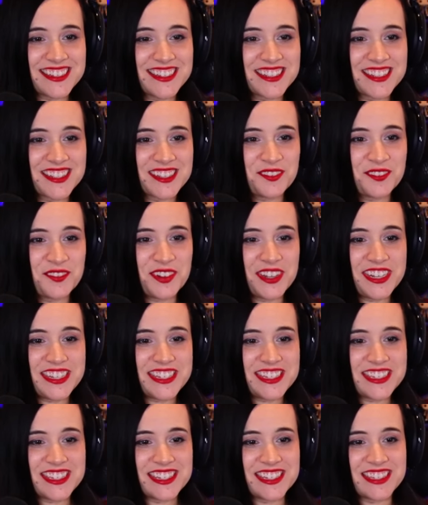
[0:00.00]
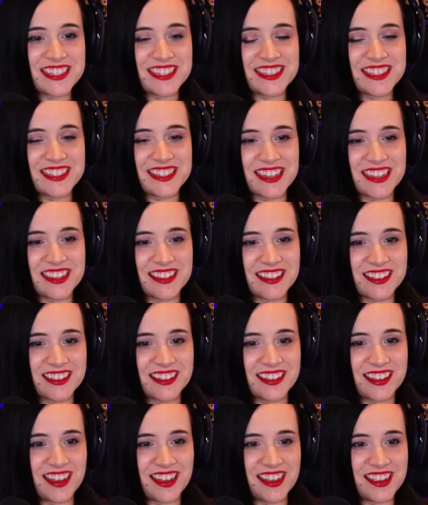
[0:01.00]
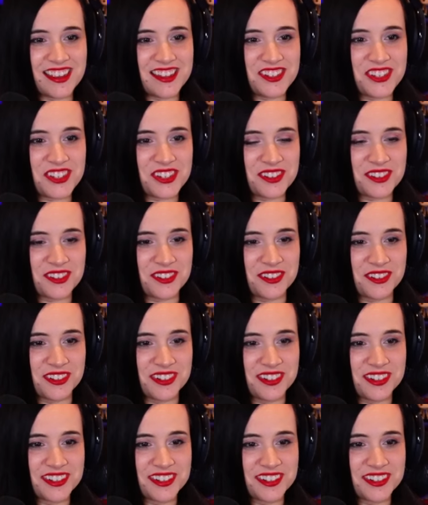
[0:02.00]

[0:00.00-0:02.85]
What is this? It's like a kaiju.